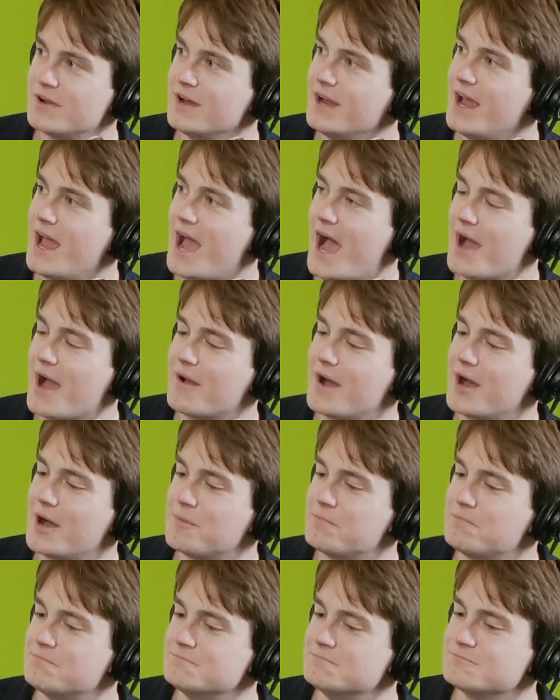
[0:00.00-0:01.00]

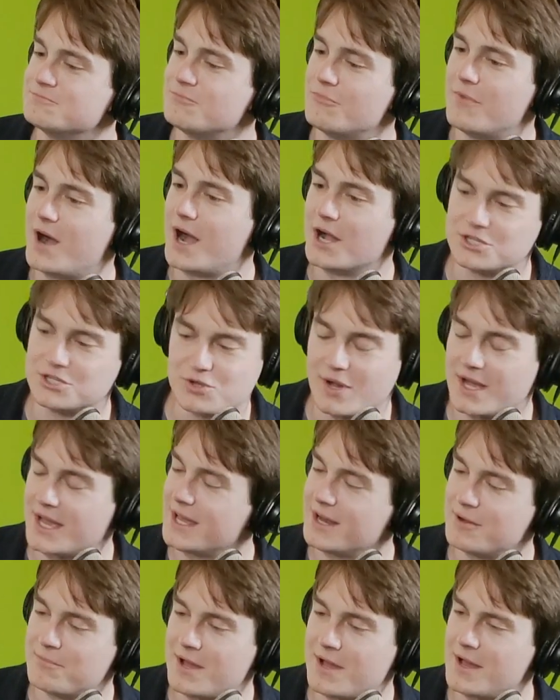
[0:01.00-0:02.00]
So I
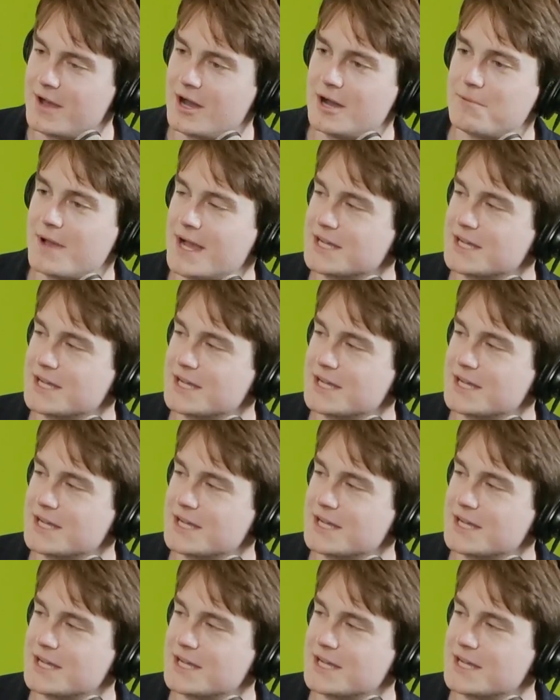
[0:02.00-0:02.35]
hit him up,